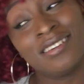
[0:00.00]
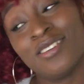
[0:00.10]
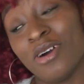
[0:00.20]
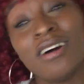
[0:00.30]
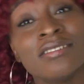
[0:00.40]

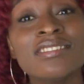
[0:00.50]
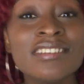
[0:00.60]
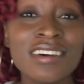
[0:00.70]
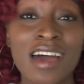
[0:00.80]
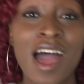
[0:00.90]
Well,
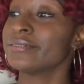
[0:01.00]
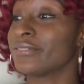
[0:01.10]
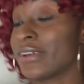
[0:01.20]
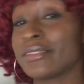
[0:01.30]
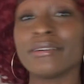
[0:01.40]
if
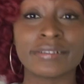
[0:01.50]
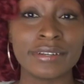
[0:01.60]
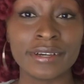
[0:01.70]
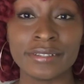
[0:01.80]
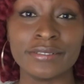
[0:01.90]
I talk
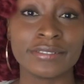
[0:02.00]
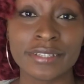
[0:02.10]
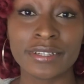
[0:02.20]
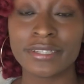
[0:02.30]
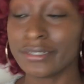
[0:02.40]
now, they'll
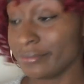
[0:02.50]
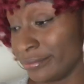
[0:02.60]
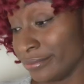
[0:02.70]
say.